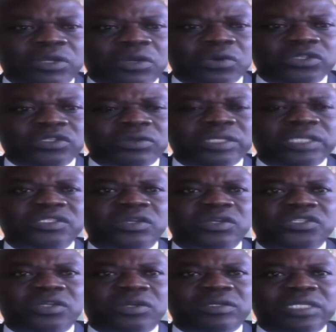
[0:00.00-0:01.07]
Because of the
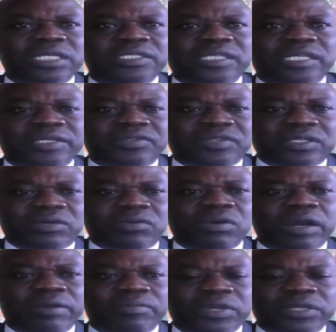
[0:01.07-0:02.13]
social distance
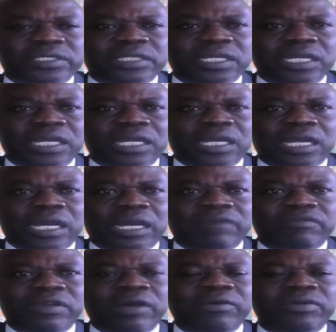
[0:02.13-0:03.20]
requirement, yeah,
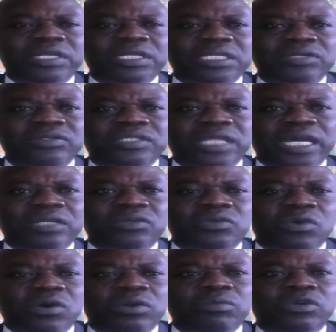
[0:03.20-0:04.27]
I've now reduced that
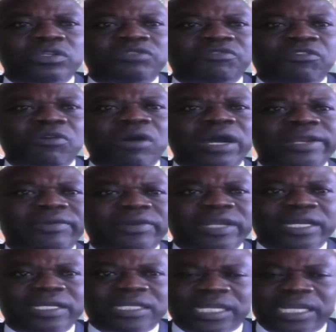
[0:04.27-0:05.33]
to almost
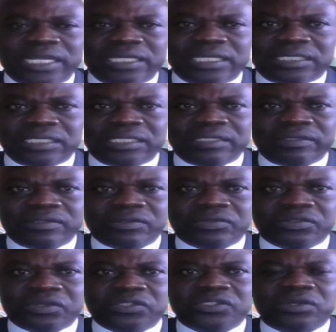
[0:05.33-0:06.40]
480. So
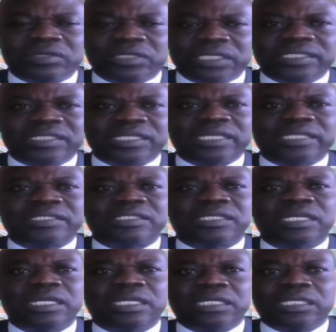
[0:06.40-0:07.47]
social
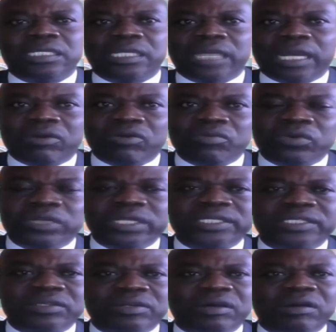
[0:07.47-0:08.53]
distance in the
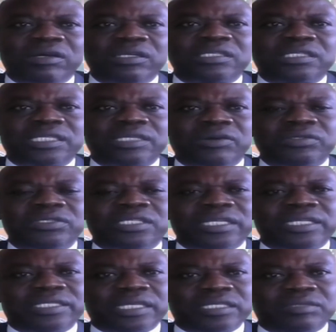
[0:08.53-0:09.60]
accommodation host,
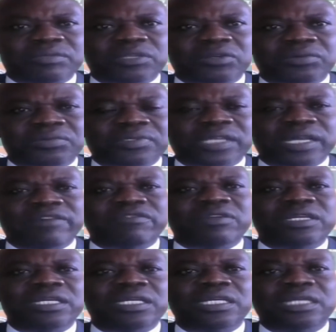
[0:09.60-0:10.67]
hostels has been observed.